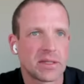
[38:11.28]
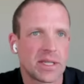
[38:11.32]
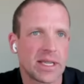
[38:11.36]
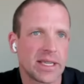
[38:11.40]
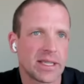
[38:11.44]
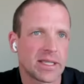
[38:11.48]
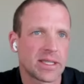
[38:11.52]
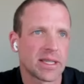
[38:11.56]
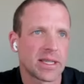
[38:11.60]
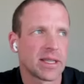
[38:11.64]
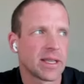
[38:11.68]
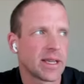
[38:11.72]

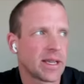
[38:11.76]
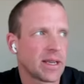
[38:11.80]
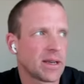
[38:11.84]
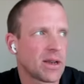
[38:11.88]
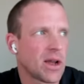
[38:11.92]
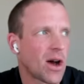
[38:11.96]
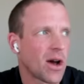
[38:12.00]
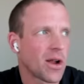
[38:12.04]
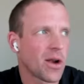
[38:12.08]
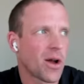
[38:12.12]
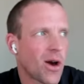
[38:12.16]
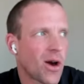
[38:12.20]
decently
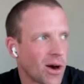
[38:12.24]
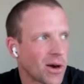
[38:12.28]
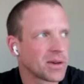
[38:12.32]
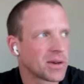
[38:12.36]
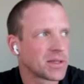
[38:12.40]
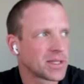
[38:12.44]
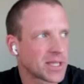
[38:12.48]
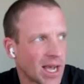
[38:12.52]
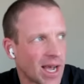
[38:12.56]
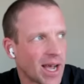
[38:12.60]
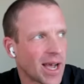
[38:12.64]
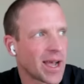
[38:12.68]
not hard
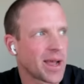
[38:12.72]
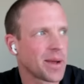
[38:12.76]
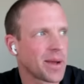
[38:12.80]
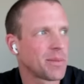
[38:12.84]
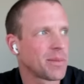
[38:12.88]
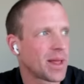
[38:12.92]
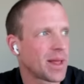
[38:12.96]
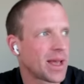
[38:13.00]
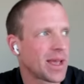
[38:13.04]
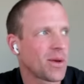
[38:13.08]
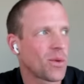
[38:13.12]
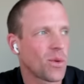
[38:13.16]
time,
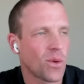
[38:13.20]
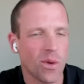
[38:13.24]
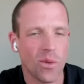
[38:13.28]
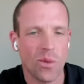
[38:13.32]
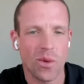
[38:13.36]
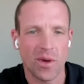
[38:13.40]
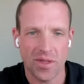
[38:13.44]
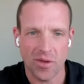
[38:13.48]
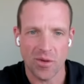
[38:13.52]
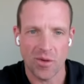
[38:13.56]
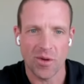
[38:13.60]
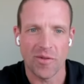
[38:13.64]
like,
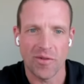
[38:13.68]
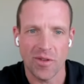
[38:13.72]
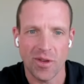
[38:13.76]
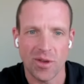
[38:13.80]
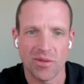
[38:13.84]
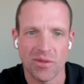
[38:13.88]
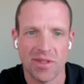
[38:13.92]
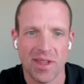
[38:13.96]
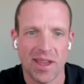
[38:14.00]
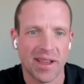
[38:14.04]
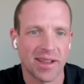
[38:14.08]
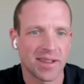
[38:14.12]
with the review
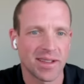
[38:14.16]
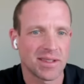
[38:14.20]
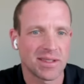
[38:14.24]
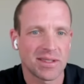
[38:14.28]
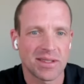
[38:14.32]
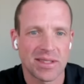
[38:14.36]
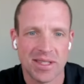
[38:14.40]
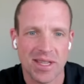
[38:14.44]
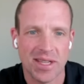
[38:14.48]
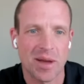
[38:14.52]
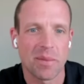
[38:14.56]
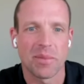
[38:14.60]
thing?
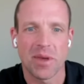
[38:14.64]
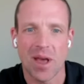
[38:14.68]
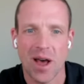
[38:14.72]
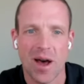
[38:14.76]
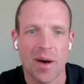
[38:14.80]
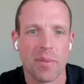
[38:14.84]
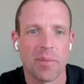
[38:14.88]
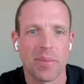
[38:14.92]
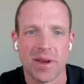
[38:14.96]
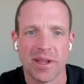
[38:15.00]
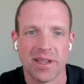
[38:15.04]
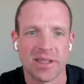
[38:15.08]
Some
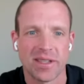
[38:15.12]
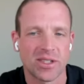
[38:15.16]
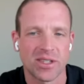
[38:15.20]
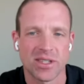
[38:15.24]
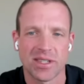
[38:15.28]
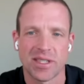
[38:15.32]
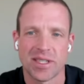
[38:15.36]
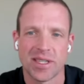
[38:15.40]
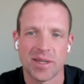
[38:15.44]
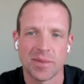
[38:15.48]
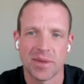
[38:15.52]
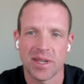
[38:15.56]
companies just
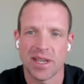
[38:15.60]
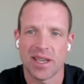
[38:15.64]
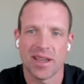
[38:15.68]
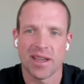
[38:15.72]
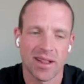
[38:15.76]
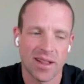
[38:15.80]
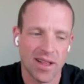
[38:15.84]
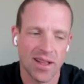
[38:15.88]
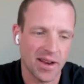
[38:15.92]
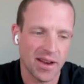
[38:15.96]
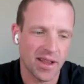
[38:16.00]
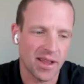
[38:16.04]
seem to get a
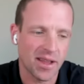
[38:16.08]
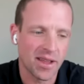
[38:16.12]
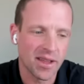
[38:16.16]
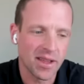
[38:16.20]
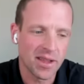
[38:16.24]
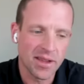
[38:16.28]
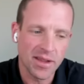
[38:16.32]
lot of